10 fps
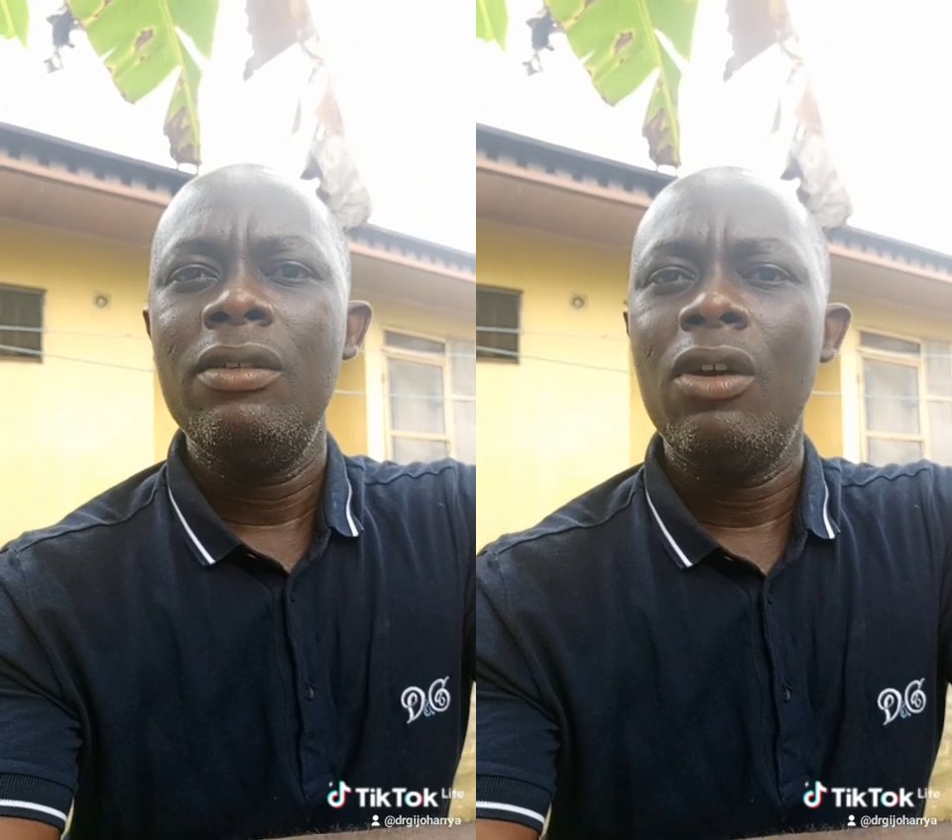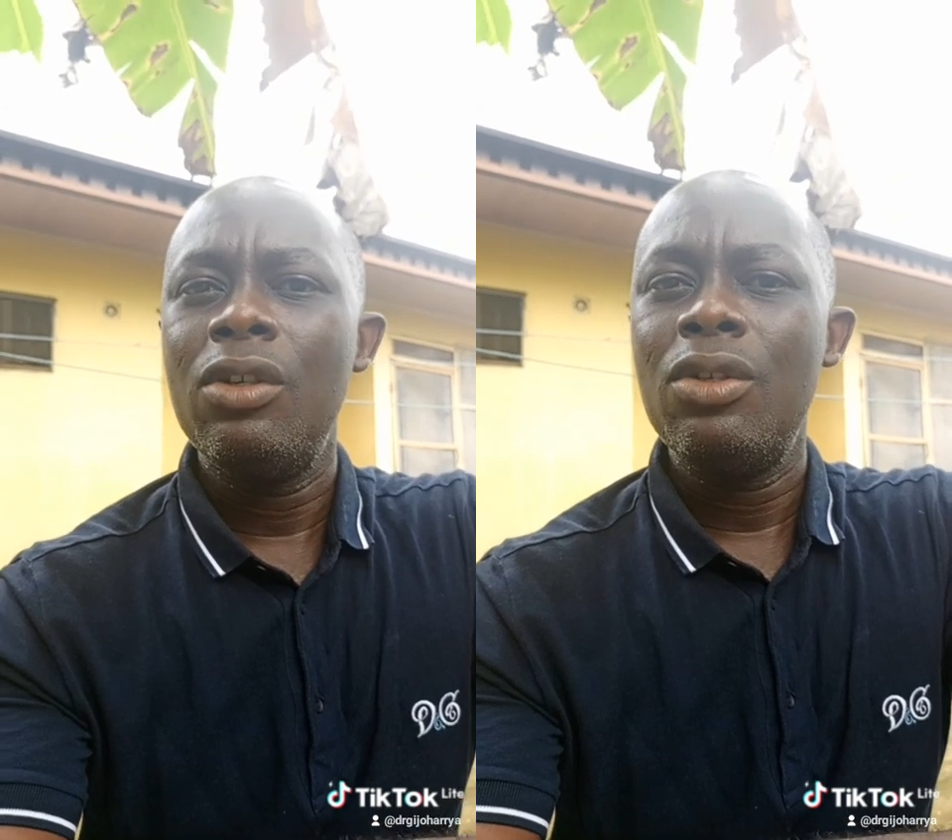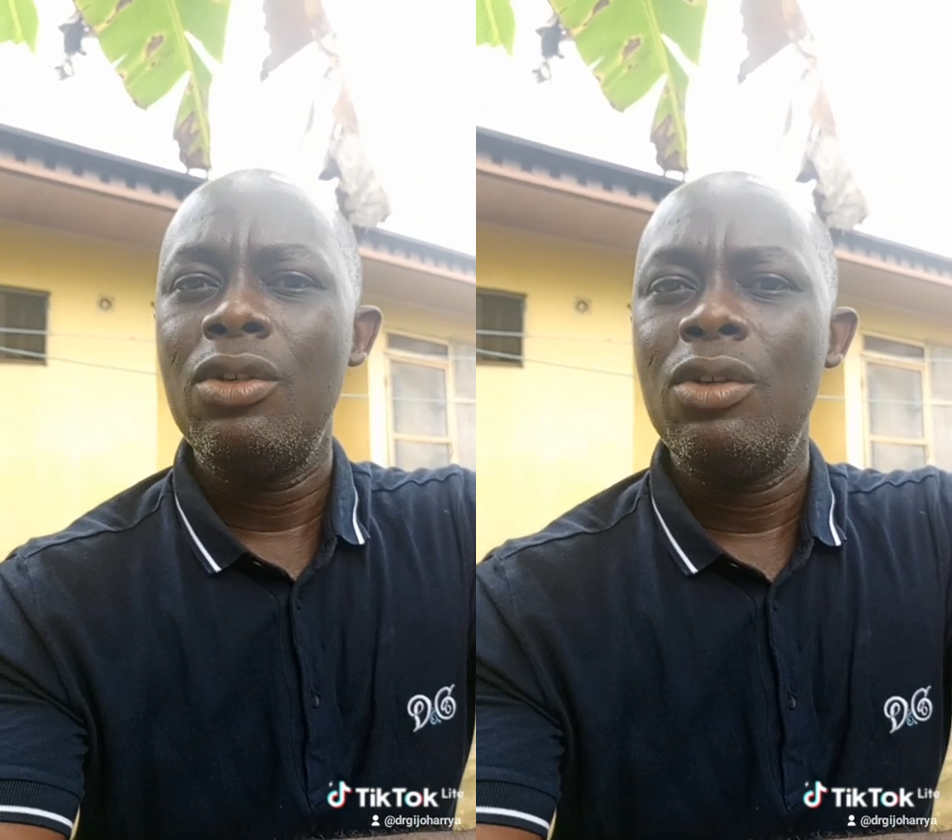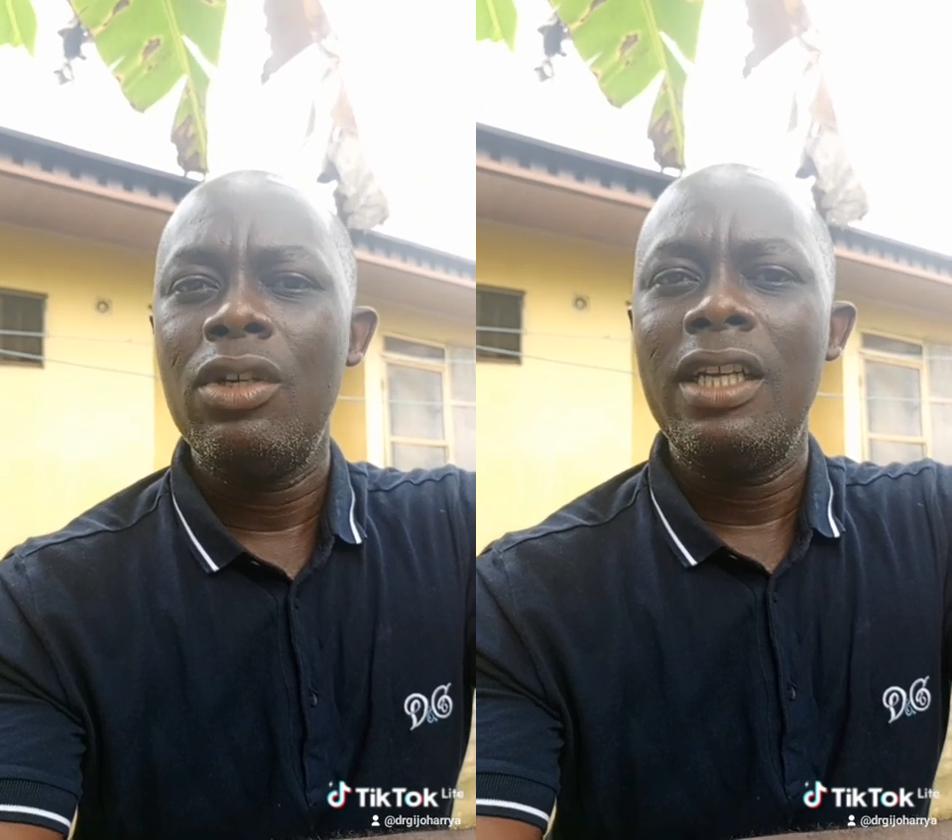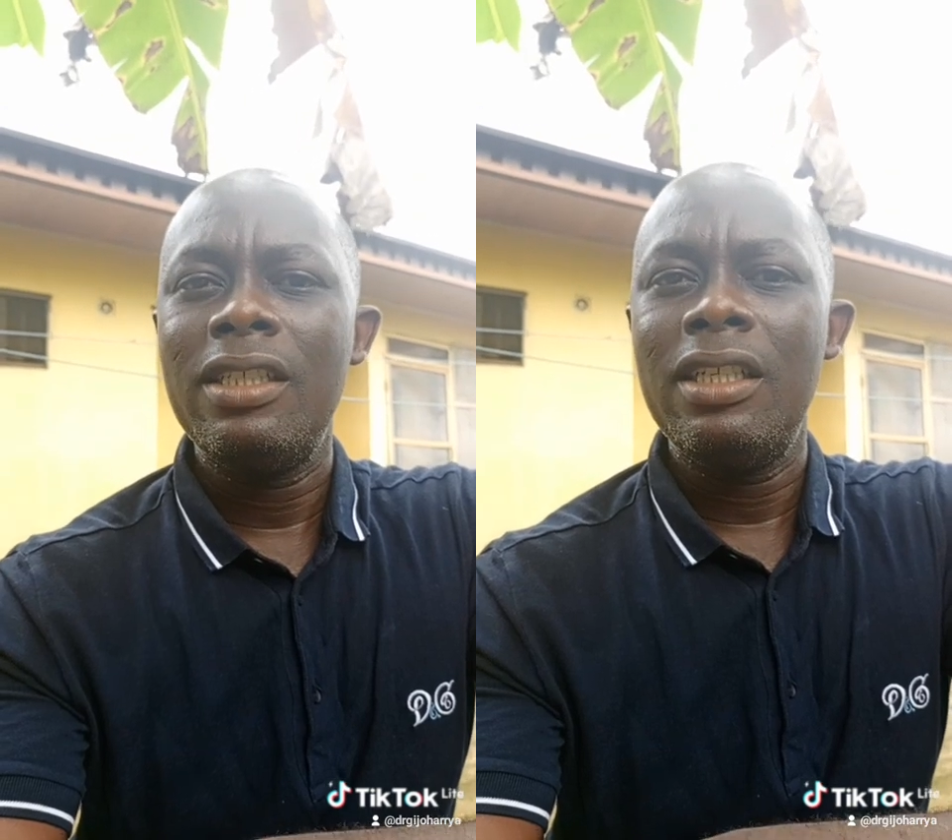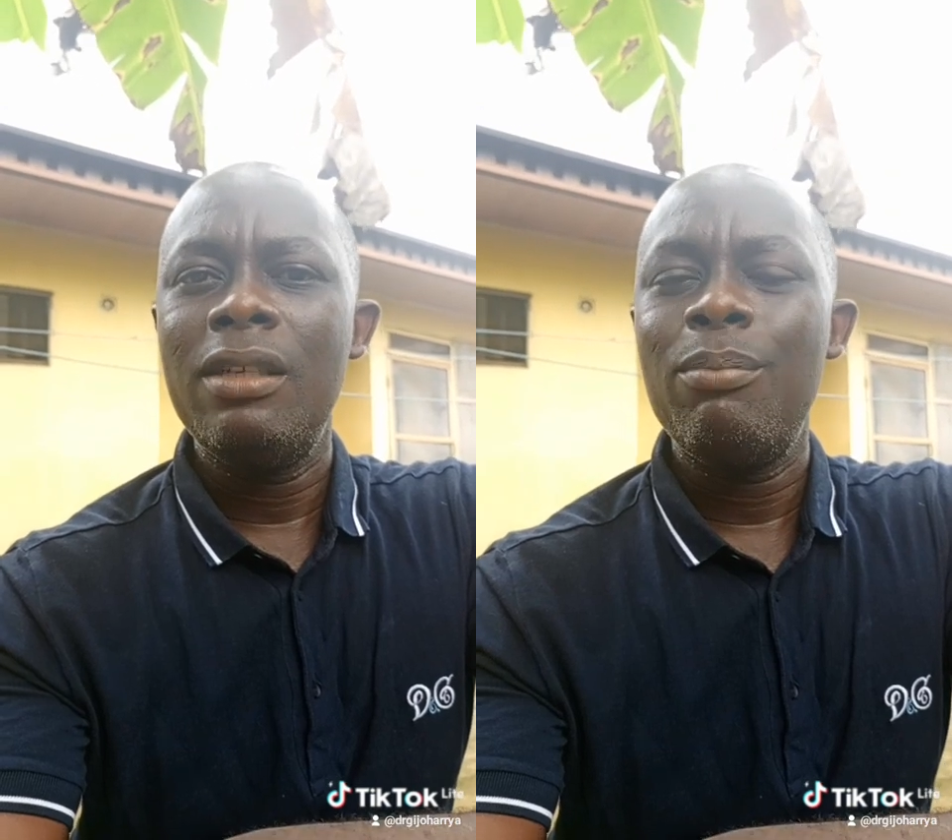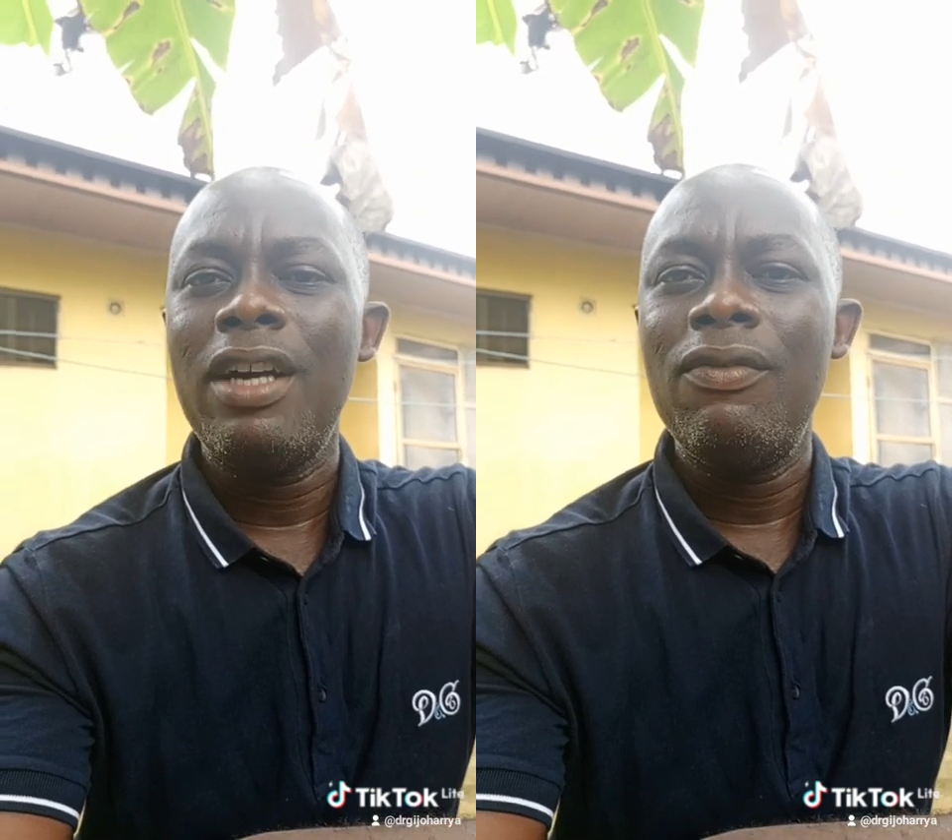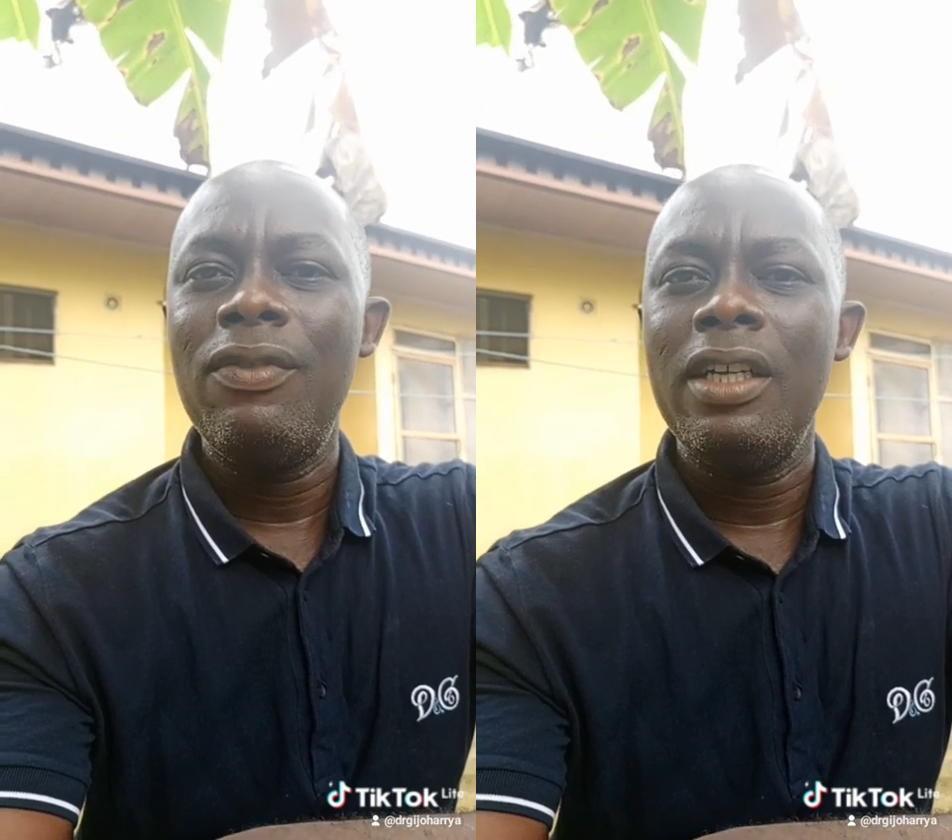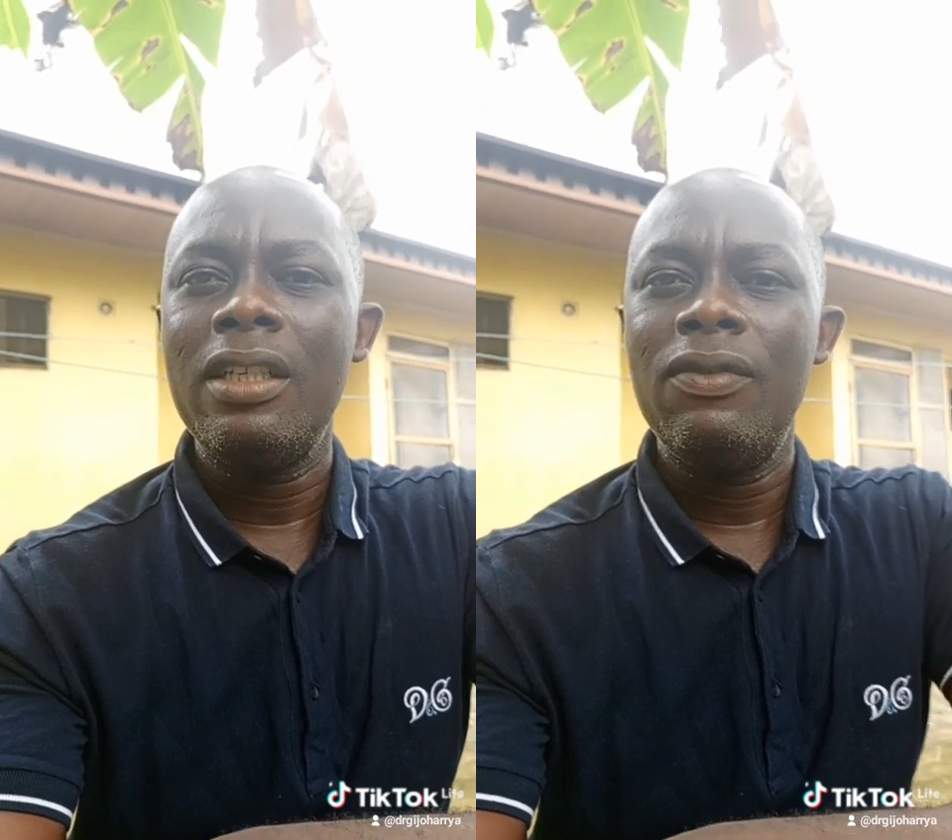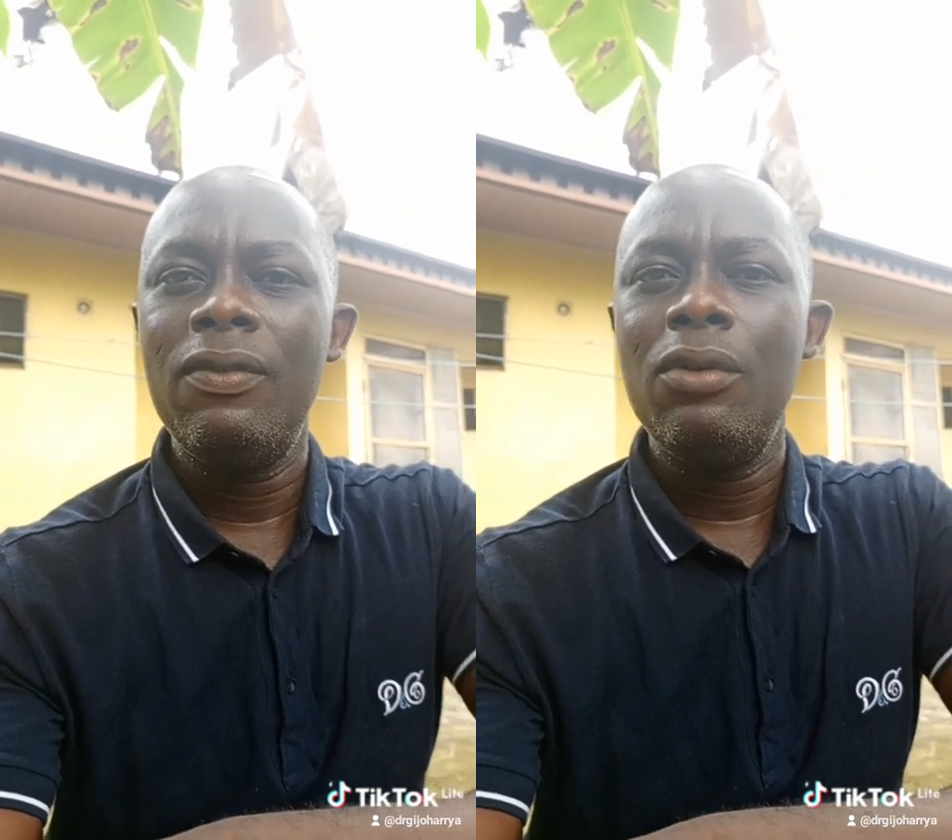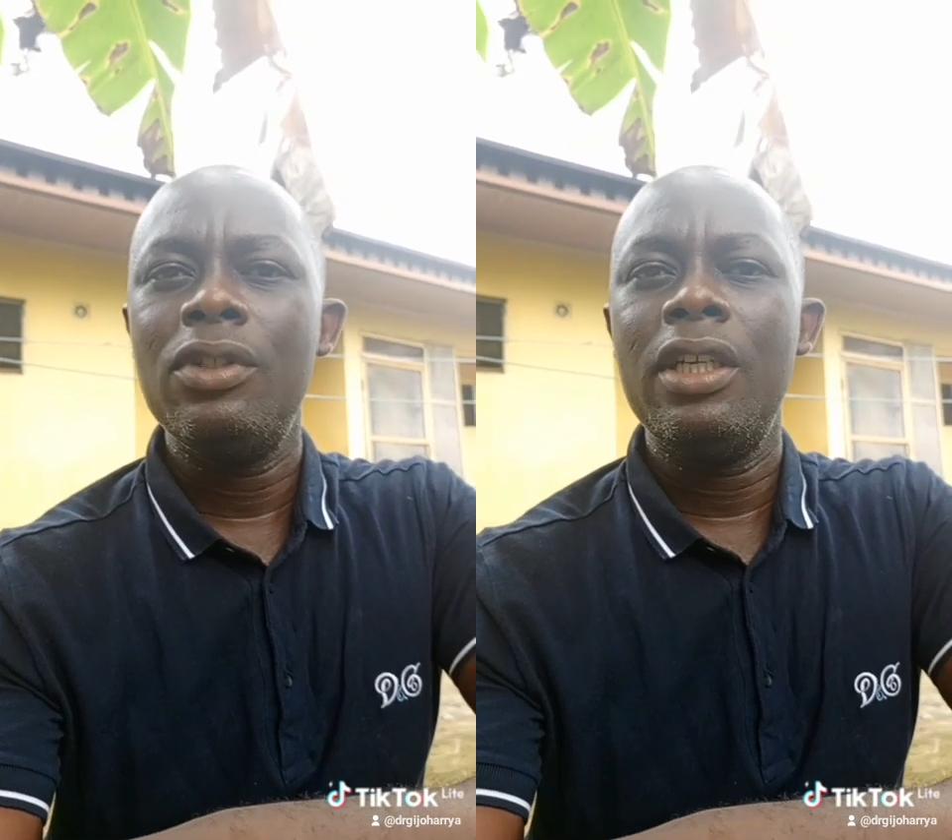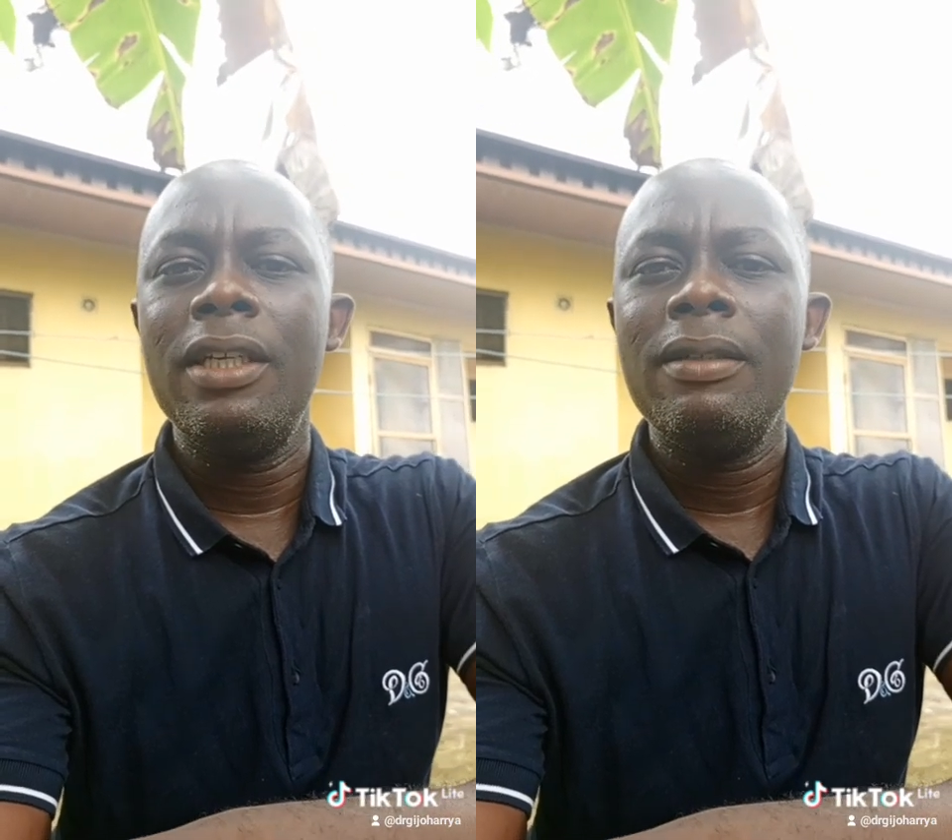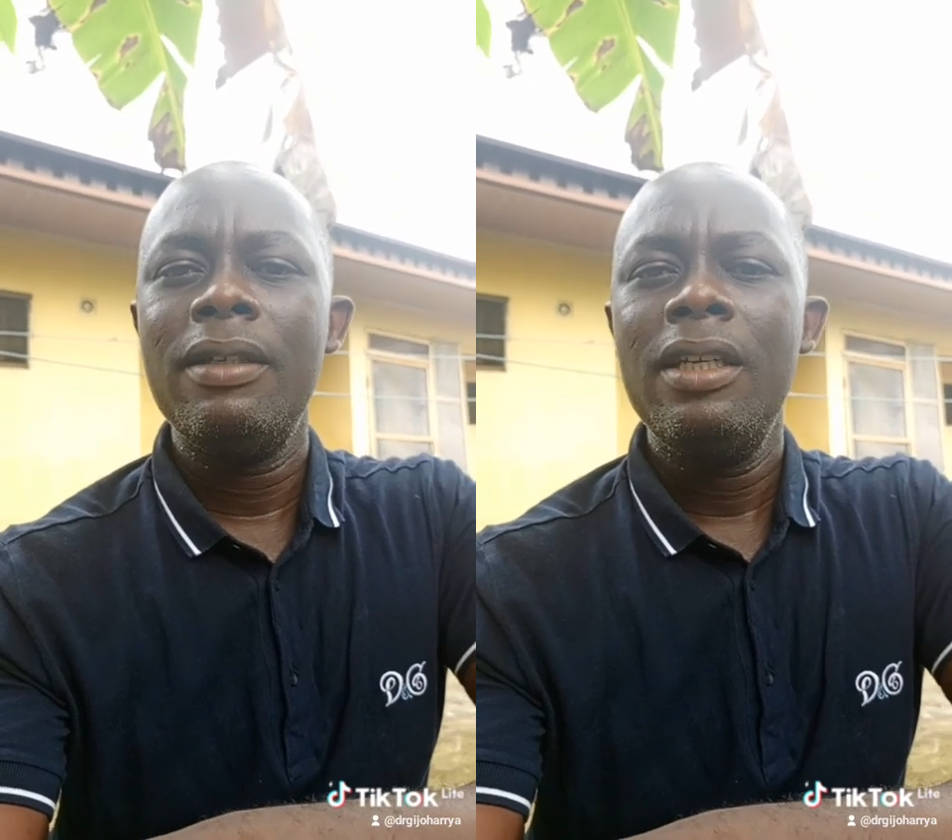also known as the imperfect fungi,